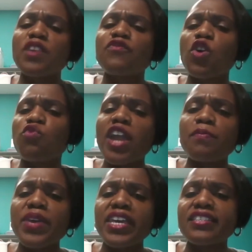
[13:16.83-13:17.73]
for
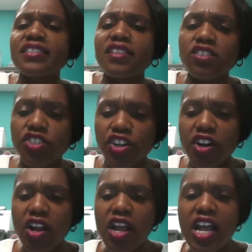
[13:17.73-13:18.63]
raping his
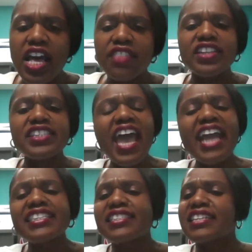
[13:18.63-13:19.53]
sister. The
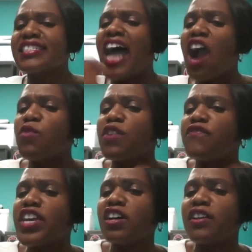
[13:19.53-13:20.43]
text does not
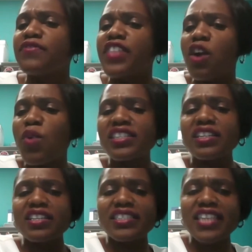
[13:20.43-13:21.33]
reveal if there was a
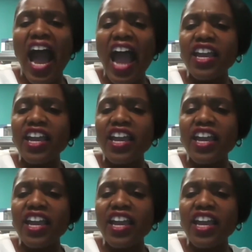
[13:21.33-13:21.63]
desire,